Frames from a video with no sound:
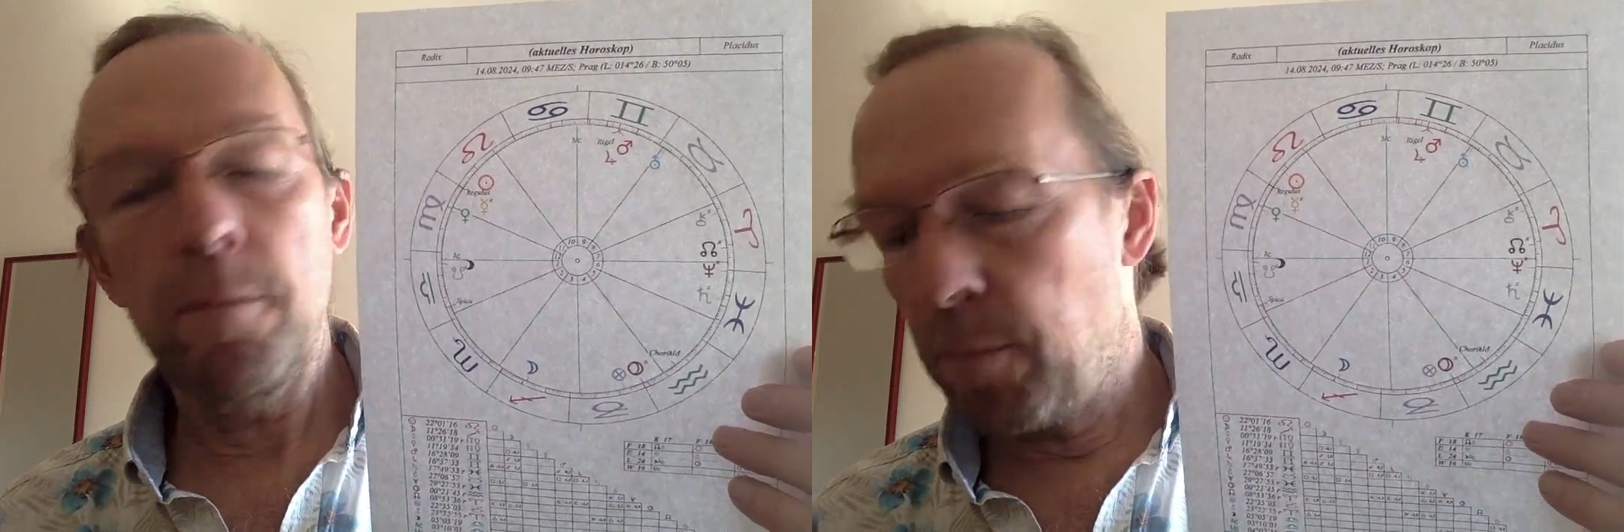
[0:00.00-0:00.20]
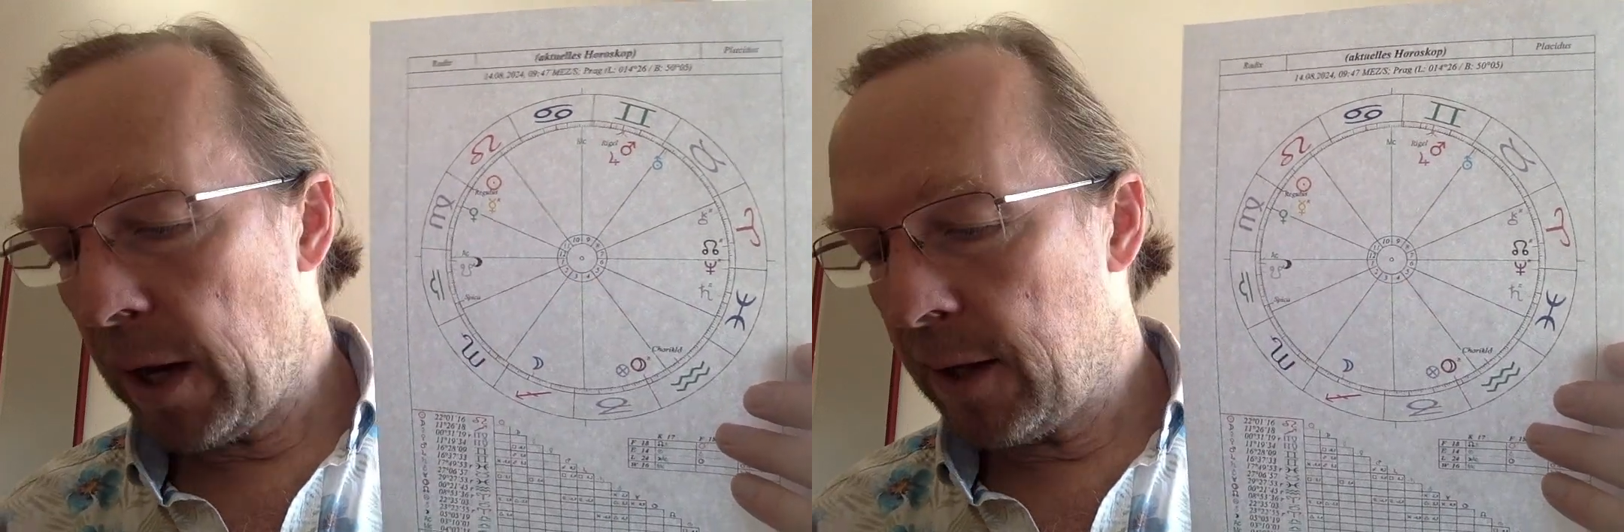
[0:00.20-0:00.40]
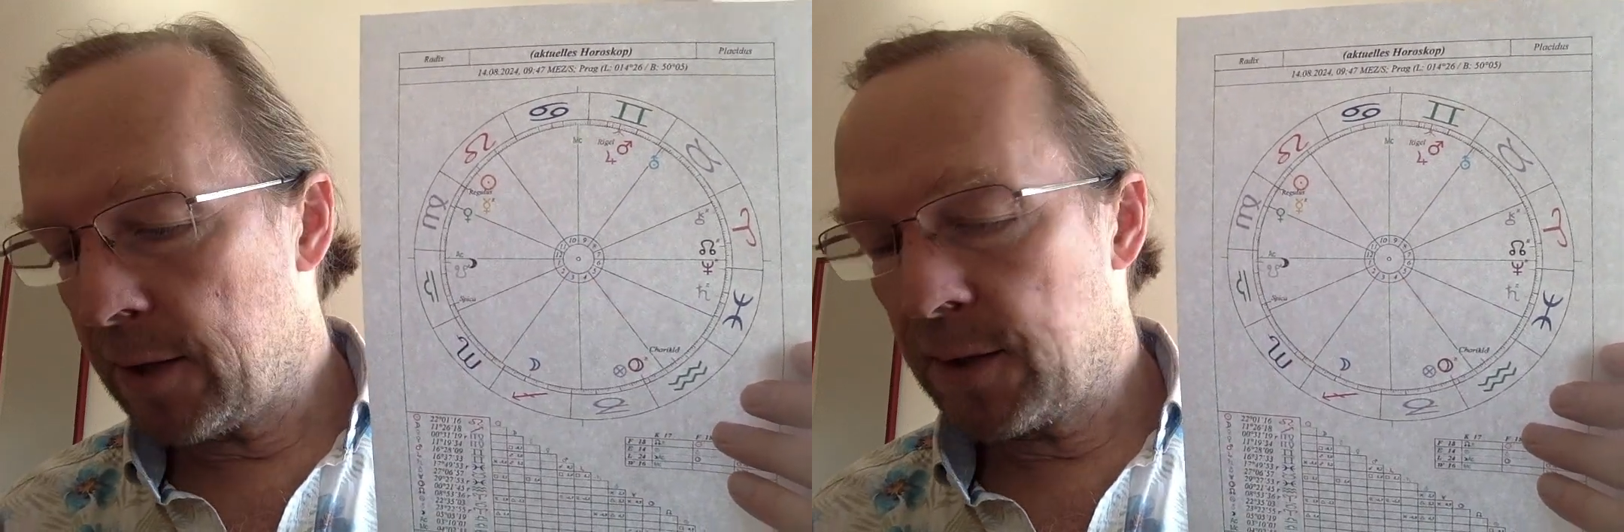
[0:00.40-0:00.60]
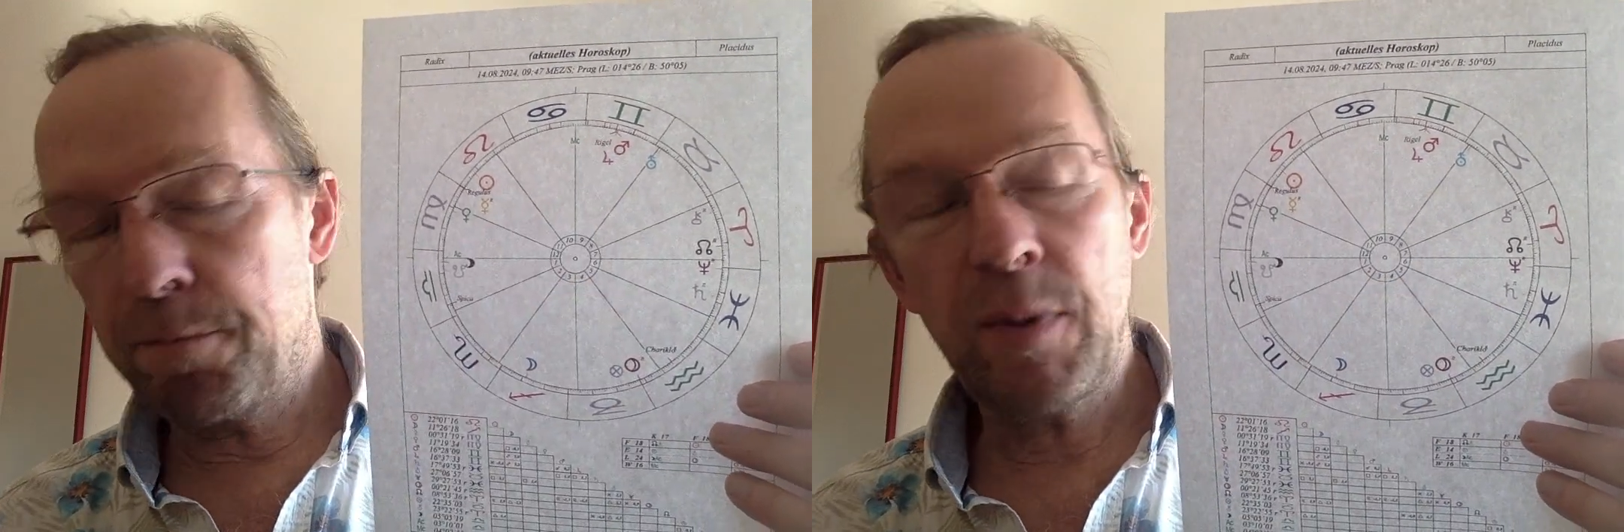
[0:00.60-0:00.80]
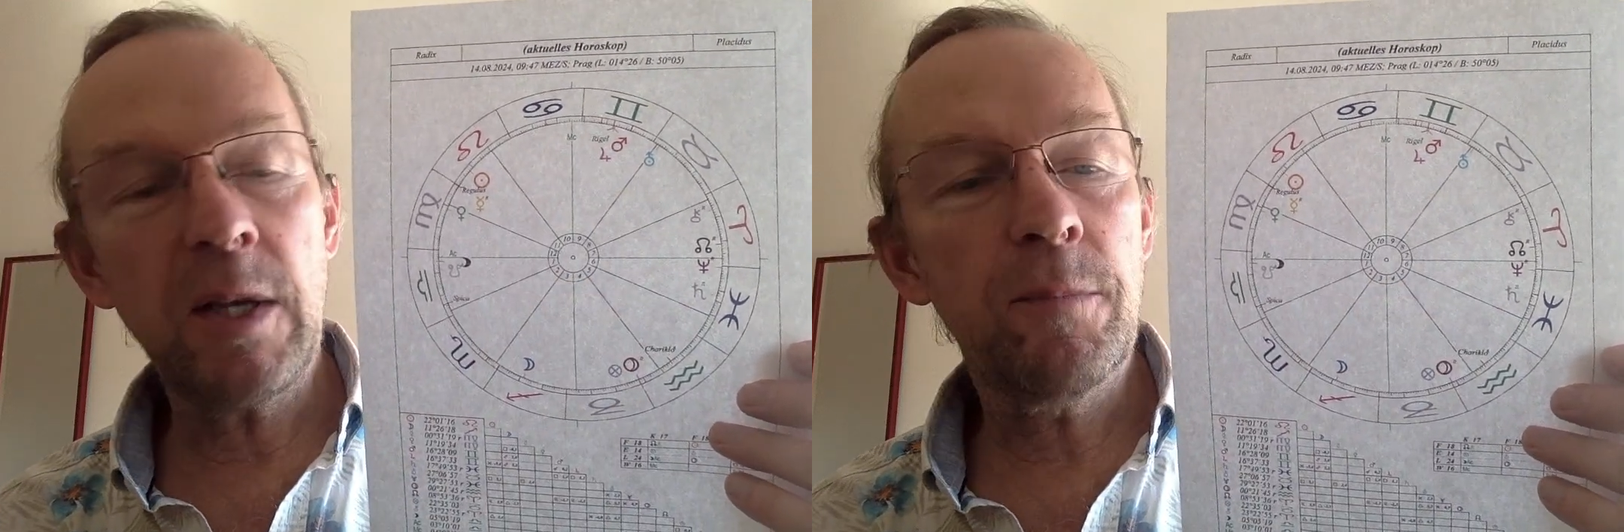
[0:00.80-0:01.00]
makes
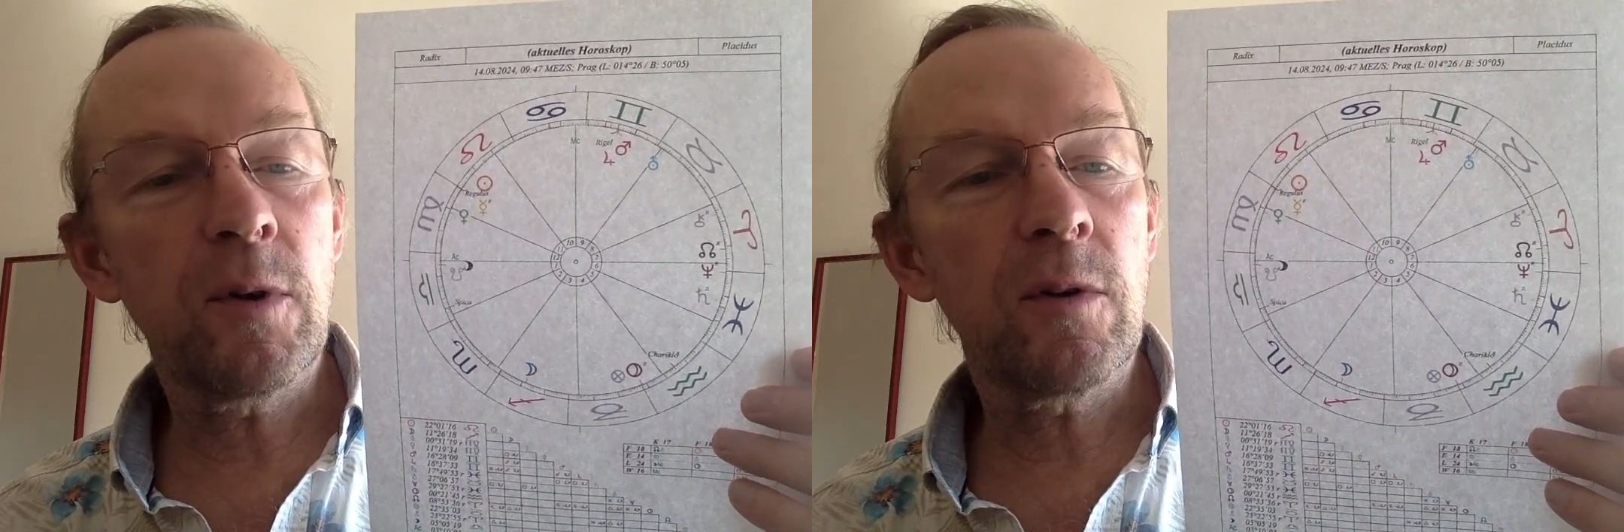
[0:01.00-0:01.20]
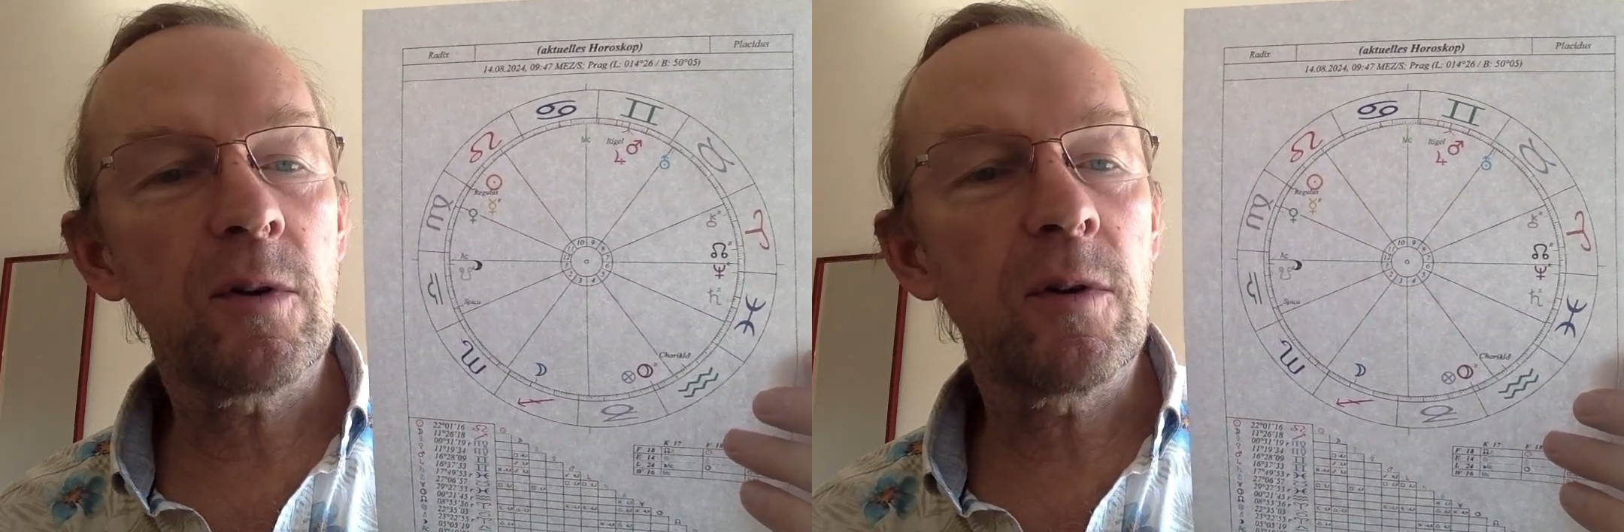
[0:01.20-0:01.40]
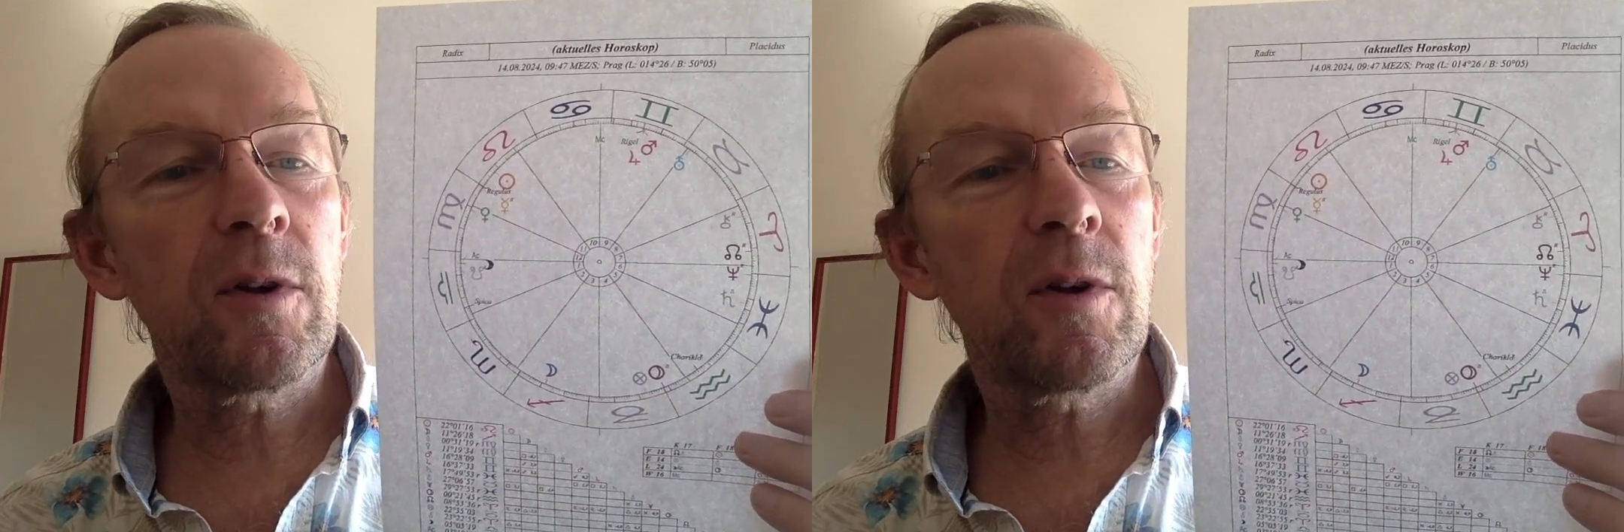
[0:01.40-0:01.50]
people